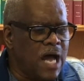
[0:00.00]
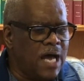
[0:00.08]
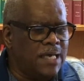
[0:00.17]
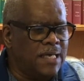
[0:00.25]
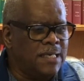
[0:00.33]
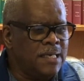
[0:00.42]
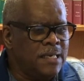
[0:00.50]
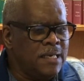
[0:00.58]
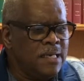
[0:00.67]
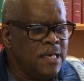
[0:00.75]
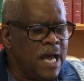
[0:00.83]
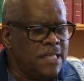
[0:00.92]
And
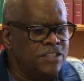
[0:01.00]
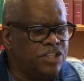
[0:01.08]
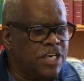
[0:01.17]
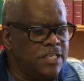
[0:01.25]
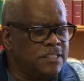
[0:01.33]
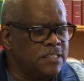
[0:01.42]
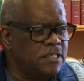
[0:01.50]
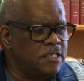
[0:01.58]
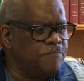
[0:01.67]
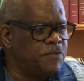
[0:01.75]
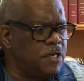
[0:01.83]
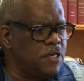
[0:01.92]
Jesus lifted up
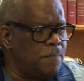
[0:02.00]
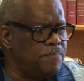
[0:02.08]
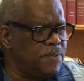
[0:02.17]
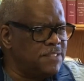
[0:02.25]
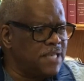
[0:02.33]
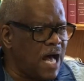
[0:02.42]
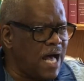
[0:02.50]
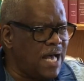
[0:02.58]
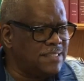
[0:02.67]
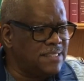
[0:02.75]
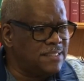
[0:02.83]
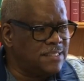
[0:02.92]
his eyes and said,
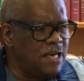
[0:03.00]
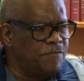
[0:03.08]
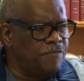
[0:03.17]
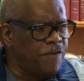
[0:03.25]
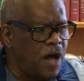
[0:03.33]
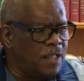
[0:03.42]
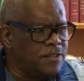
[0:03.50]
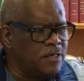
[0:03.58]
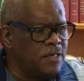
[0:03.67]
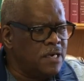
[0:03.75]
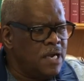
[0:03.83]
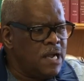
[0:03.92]
"Father,
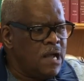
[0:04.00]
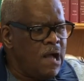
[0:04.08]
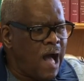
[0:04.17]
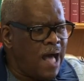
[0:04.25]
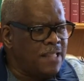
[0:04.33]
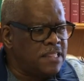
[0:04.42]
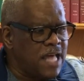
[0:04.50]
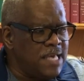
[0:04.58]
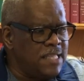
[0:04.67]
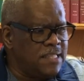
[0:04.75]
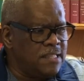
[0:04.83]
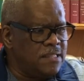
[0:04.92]
I thank
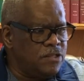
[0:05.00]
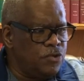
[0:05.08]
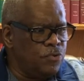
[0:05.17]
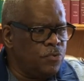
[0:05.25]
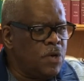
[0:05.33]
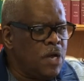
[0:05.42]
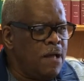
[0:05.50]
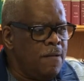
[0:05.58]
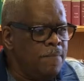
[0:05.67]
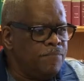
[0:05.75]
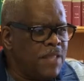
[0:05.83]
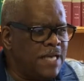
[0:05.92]
you that you
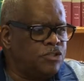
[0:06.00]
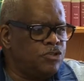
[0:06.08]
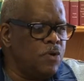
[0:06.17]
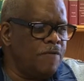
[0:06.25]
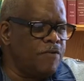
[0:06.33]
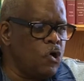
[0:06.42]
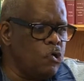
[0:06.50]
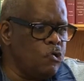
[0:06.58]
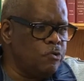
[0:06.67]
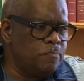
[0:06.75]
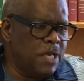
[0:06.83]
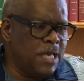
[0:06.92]
have heard me,
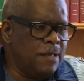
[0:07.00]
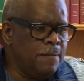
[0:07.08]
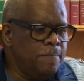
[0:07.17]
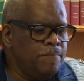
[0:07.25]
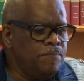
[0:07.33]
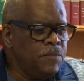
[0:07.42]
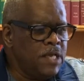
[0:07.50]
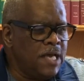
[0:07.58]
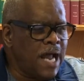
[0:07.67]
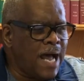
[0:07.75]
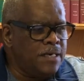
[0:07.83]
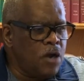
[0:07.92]
and I
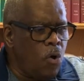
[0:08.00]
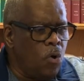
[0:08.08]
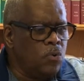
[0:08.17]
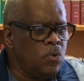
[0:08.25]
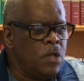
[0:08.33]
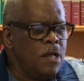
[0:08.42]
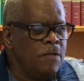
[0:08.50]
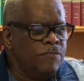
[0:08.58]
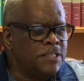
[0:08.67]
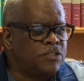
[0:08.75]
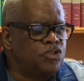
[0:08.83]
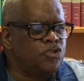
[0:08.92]
know that you
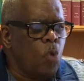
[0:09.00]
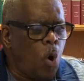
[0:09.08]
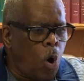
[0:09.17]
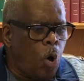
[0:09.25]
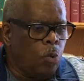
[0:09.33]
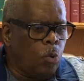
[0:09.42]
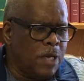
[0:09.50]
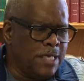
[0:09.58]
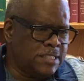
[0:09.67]
always hear me.